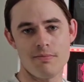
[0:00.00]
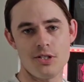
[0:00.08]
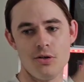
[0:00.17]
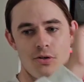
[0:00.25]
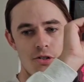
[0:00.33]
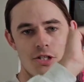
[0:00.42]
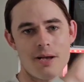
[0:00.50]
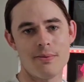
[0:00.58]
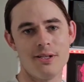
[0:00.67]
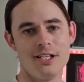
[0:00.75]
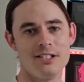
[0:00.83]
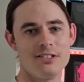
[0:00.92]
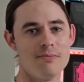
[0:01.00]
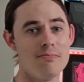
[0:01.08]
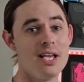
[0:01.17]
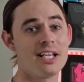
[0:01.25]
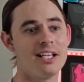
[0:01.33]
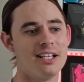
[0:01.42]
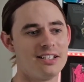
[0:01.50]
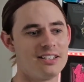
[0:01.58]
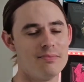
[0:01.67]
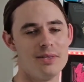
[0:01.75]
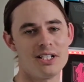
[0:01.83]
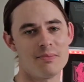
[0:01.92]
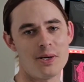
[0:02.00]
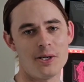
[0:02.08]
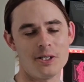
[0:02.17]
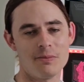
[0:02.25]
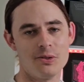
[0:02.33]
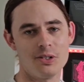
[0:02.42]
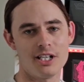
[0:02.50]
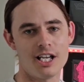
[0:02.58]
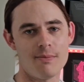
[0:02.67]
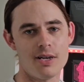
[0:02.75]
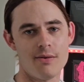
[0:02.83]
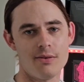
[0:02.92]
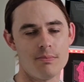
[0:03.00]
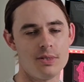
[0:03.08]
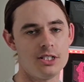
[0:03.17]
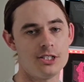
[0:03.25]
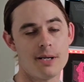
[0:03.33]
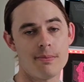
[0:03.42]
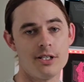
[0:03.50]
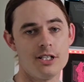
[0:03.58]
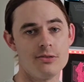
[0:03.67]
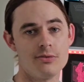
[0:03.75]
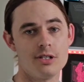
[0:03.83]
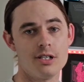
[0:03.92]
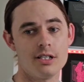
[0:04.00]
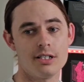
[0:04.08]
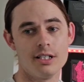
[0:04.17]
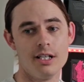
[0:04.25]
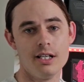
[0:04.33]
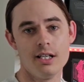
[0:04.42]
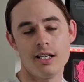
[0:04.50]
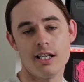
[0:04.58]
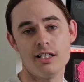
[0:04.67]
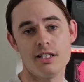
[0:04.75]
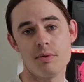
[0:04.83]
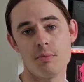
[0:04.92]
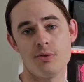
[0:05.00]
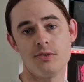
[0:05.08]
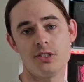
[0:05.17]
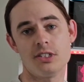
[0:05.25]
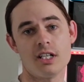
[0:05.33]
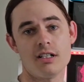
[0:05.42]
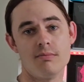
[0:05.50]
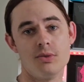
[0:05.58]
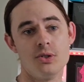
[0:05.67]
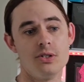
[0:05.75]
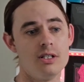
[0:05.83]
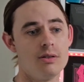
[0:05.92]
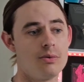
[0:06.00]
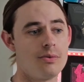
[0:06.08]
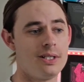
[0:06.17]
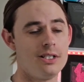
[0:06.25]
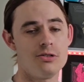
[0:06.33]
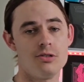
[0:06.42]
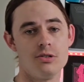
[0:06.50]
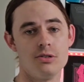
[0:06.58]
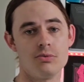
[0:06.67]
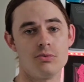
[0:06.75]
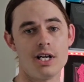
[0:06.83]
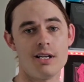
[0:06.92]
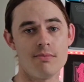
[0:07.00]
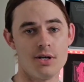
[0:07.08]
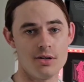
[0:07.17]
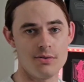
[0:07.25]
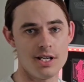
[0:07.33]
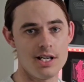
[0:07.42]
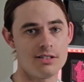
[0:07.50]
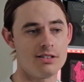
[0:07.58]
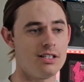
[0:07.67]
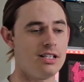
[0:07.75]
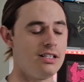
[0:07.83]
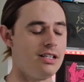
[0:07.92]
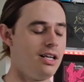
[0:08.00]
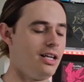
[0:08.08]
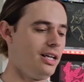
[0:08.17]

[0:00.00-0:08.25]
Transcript: huge Japanese. The Mega Pokemon came out with a big Japanese writing. Then we moved to Sun and Moon era, where we introduced Rainbow Rares, and then